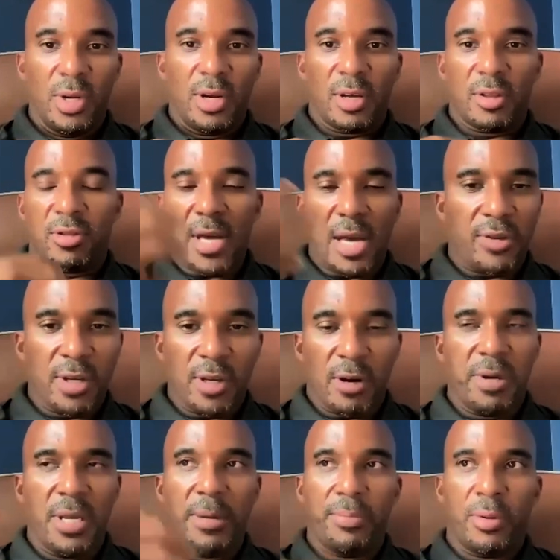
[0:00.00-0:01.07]
assessing young
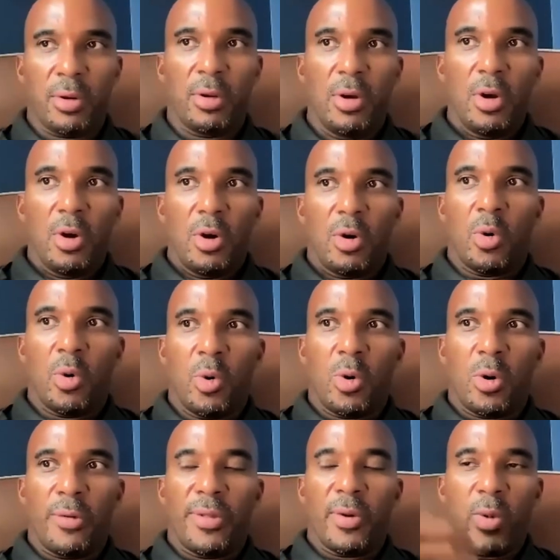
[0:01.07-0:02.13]
people
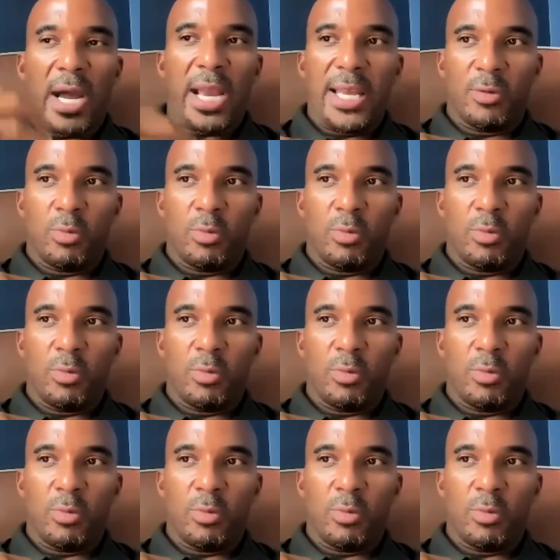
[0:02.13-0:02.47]
or the ways